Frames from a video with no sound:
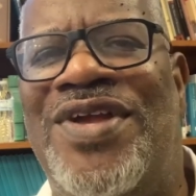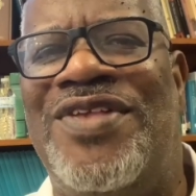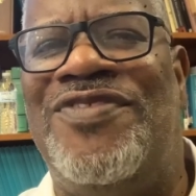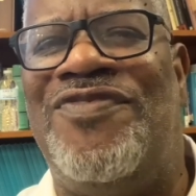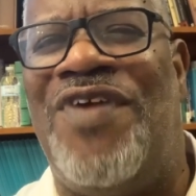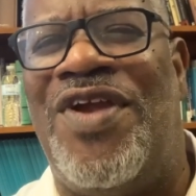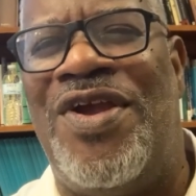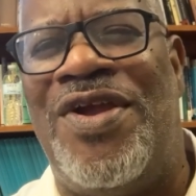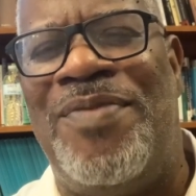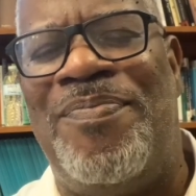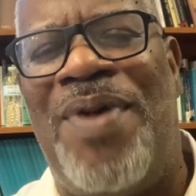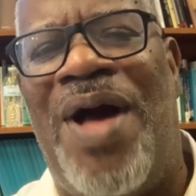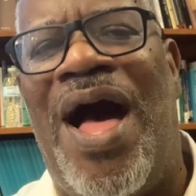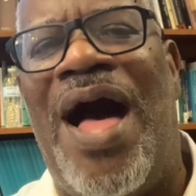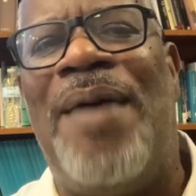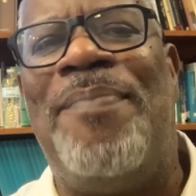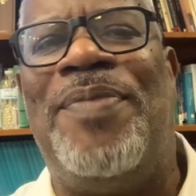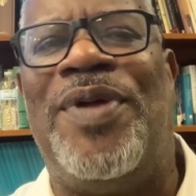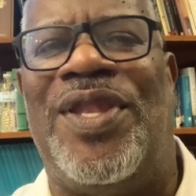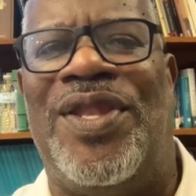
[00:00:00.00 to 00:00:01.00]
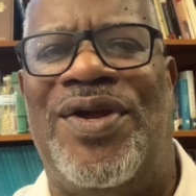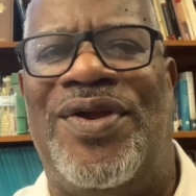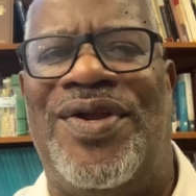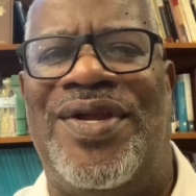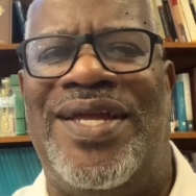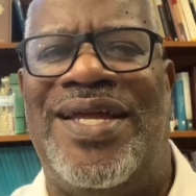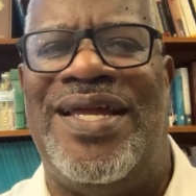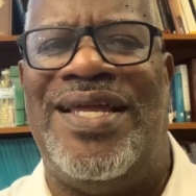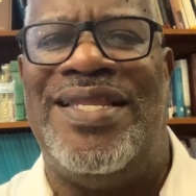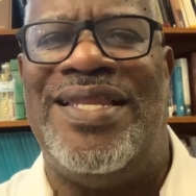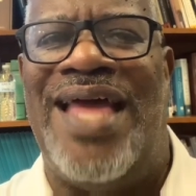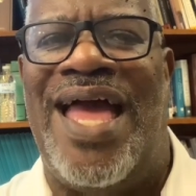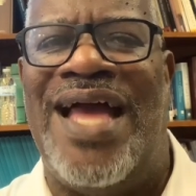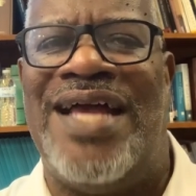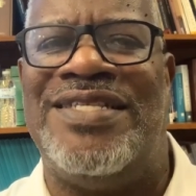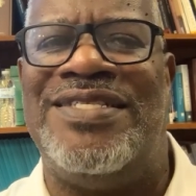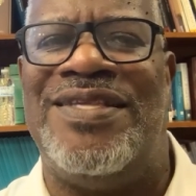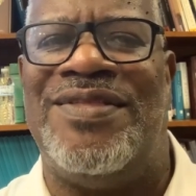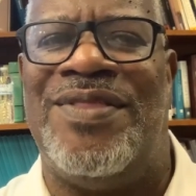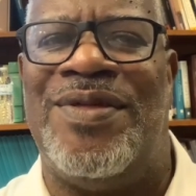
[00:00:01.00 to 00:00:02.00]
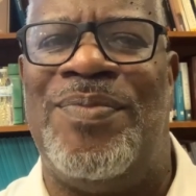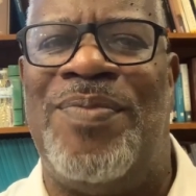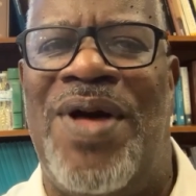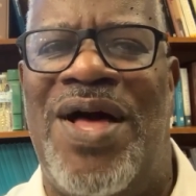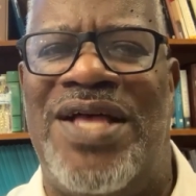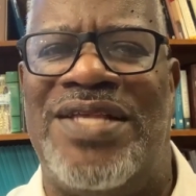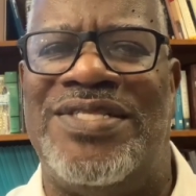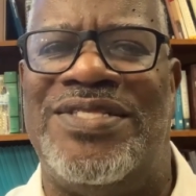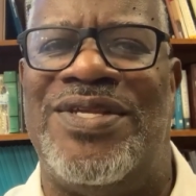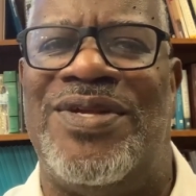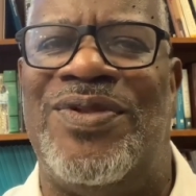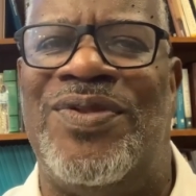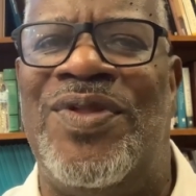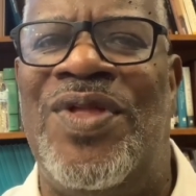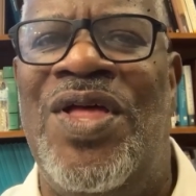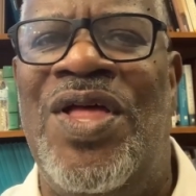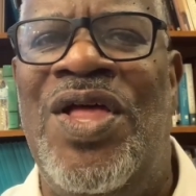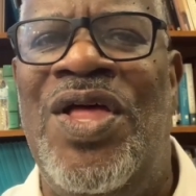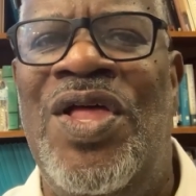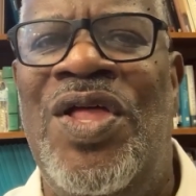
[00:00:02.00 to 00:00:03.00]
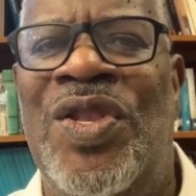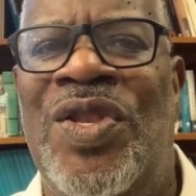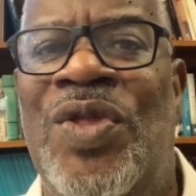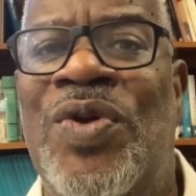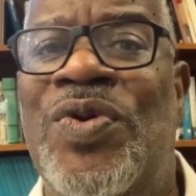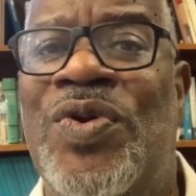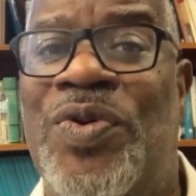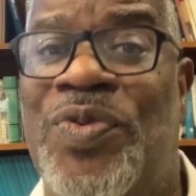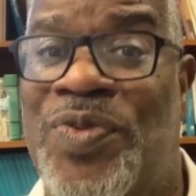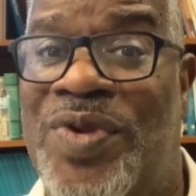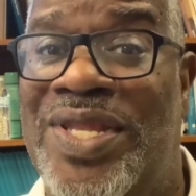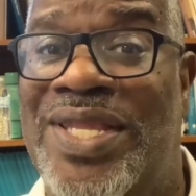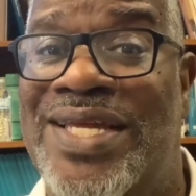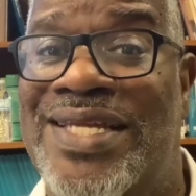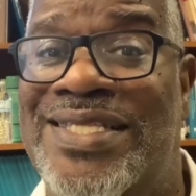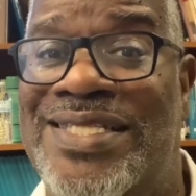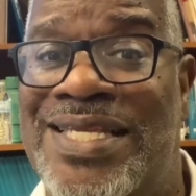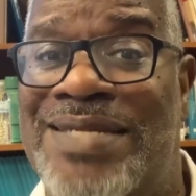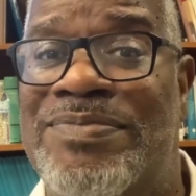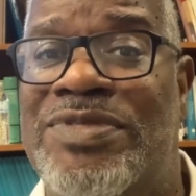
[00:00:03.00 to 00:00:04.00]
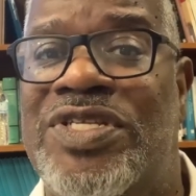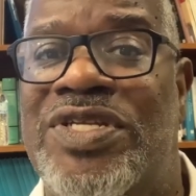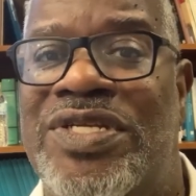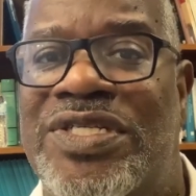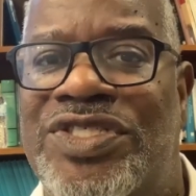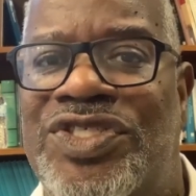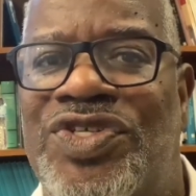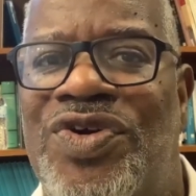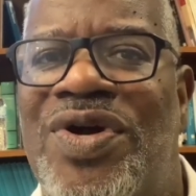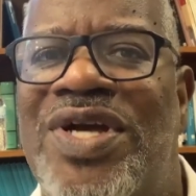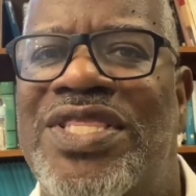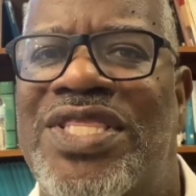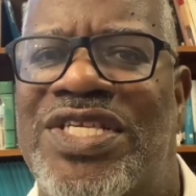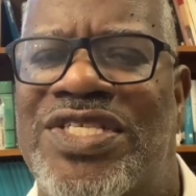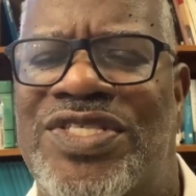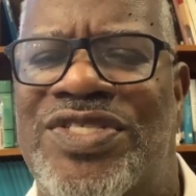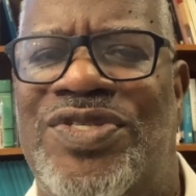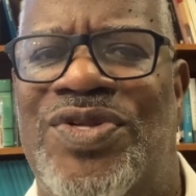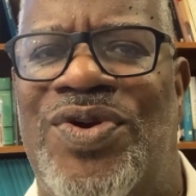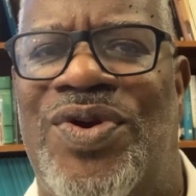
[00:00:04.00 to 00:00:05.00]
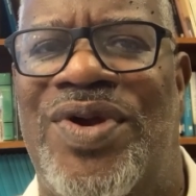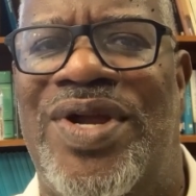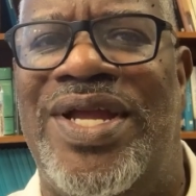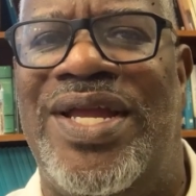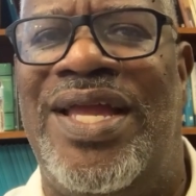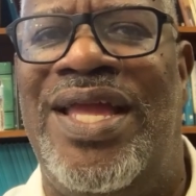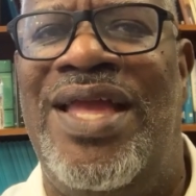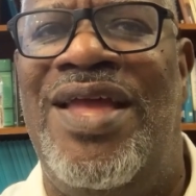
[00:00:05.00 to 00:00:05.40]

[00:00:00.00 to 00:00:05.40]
is very popular in Acts of the Apostles. apostle. Luke really seems to enjoy this story,